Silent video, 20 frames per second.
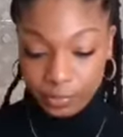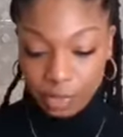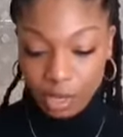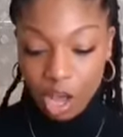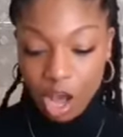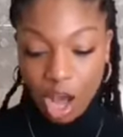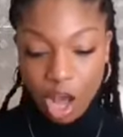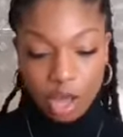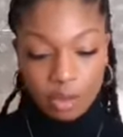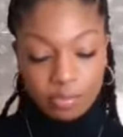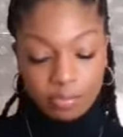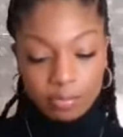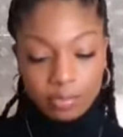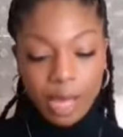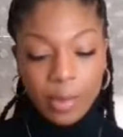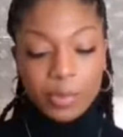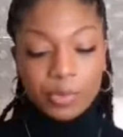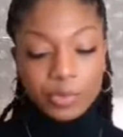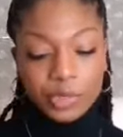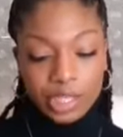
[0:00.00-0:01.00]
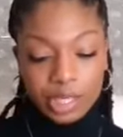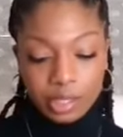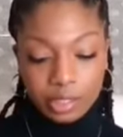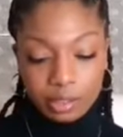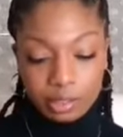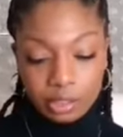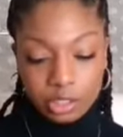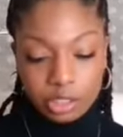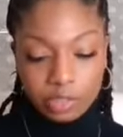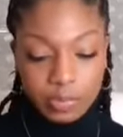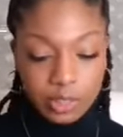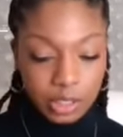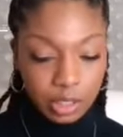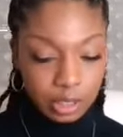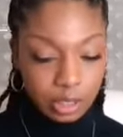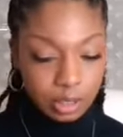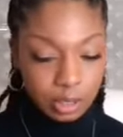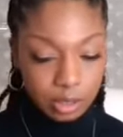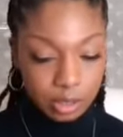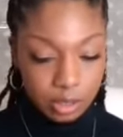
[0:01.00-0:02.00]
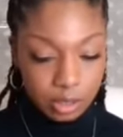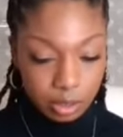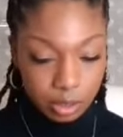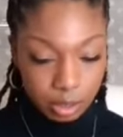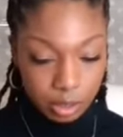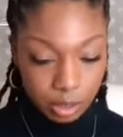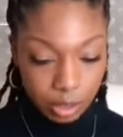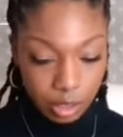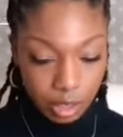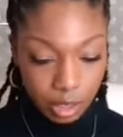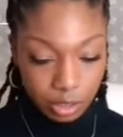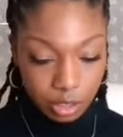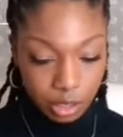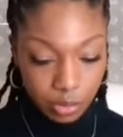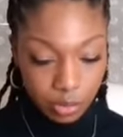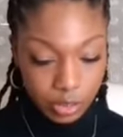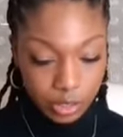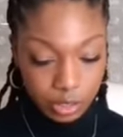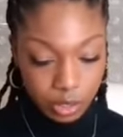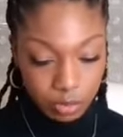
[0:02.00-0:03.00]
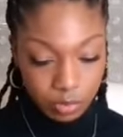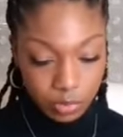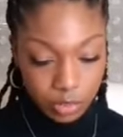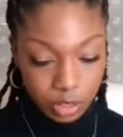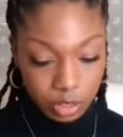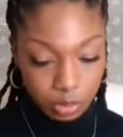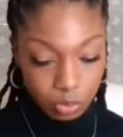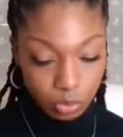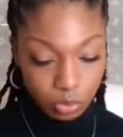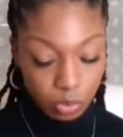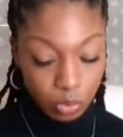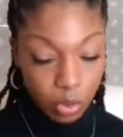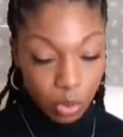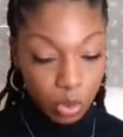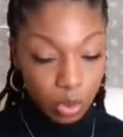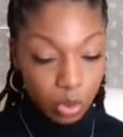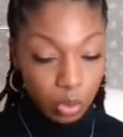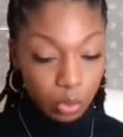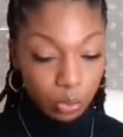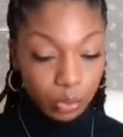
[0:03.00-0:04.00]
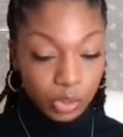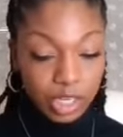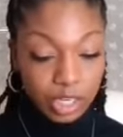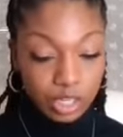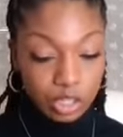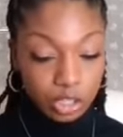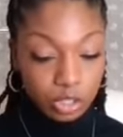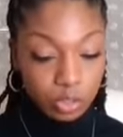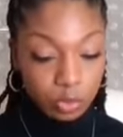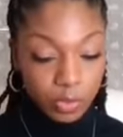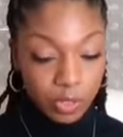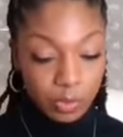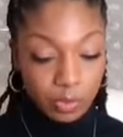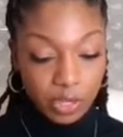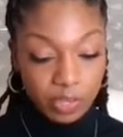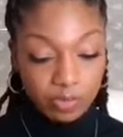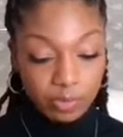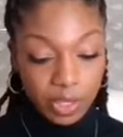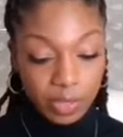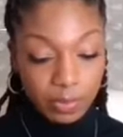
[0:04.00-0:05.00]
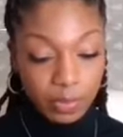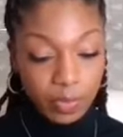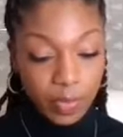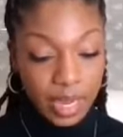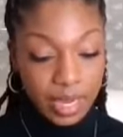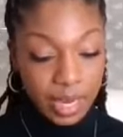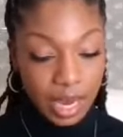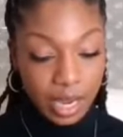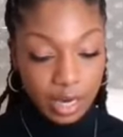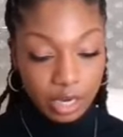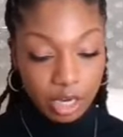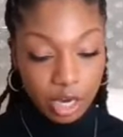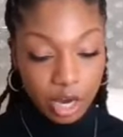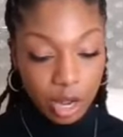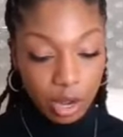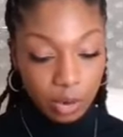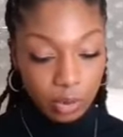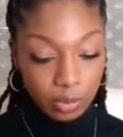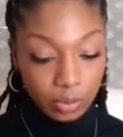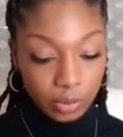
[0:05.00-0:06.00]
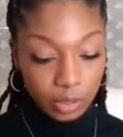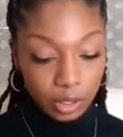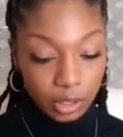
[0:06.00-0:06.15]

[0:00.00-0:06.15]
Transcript: I'm going to read it just because I know he told me to read it just so people, if people may not know,